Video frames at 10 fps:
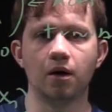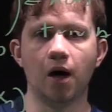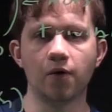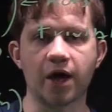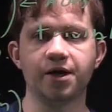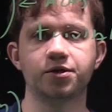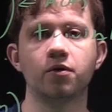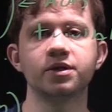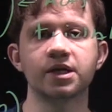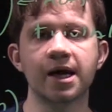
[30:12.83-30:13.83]
Okay, so
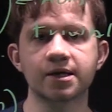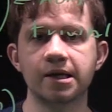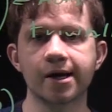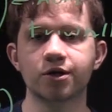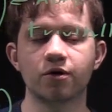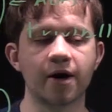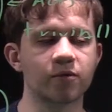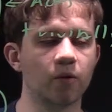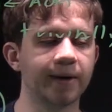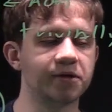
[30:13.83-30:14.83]
in the next lecture, I'm
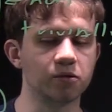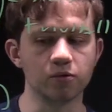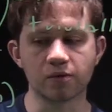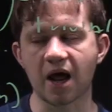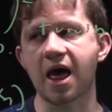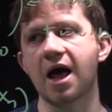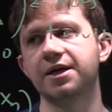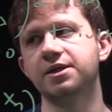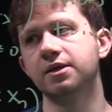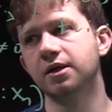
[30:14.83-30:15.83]
going to look
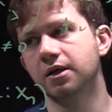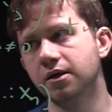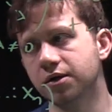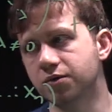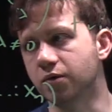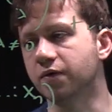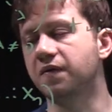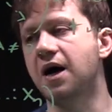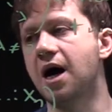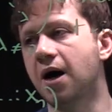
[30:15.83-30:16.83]
at sort of
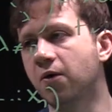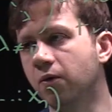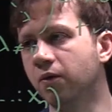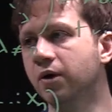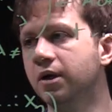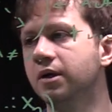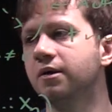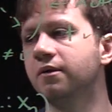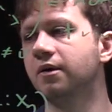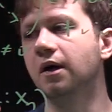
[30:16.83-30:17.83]
how
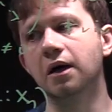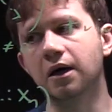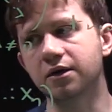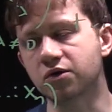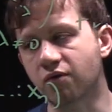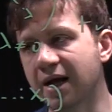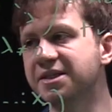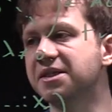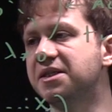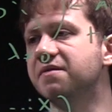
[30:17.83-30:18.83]

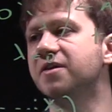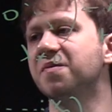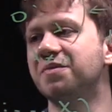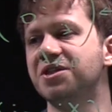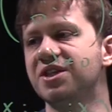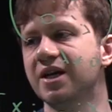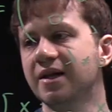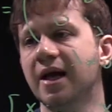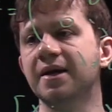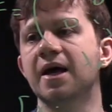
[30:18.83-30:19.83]
transitively
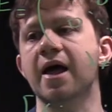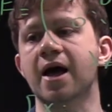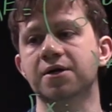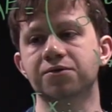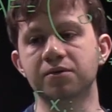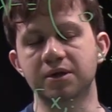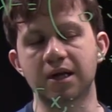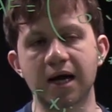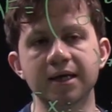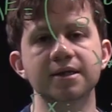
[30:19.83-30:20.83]
PGLN acts on
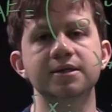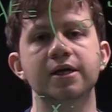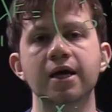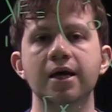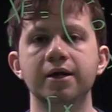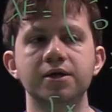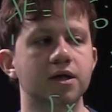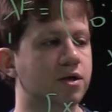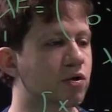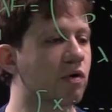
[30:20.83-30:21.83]
lines and
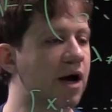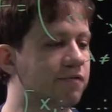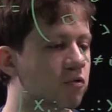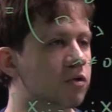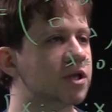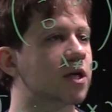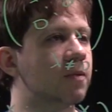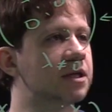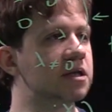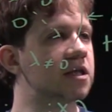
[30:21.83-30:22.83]
derive
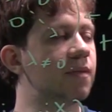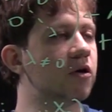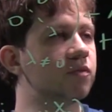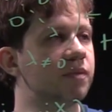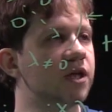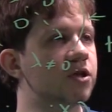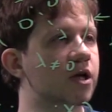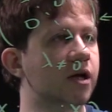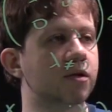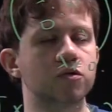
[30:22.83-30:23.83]
consequences about
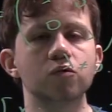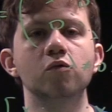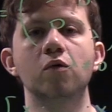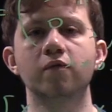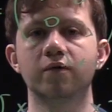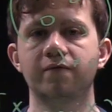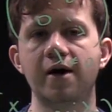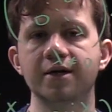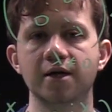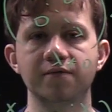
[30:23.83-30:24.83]
PGL2 over
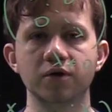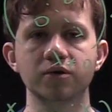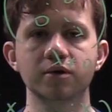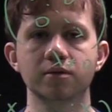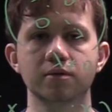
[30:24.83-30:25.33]
finite fields.